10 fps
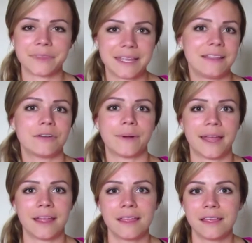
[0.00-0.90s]
Either
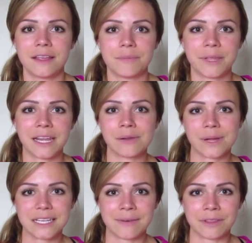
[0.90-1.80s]
way, beginning
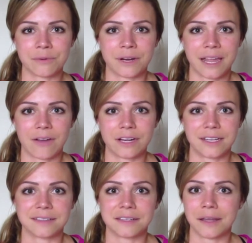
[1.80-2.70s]
my day with a workout
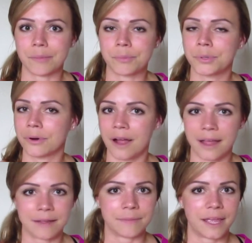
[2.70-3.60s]
is a
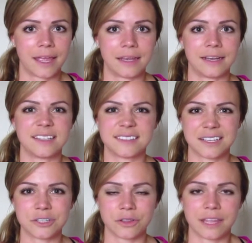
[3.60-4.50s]
prime and
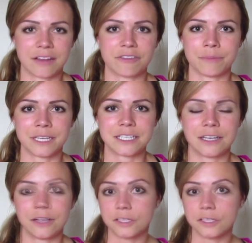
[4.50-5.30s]
essential thing for me to do.